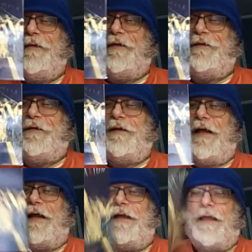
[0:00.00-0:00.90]
this
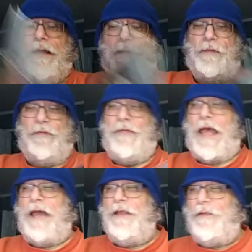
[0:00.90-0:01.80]
Sunday.
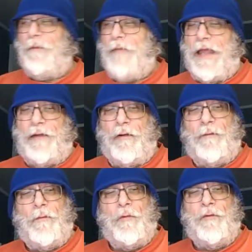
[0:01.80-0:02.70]
That is a banger of
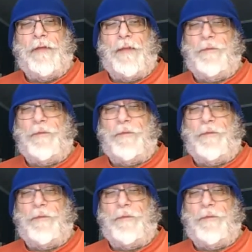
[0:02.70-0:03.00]
a movie. I'm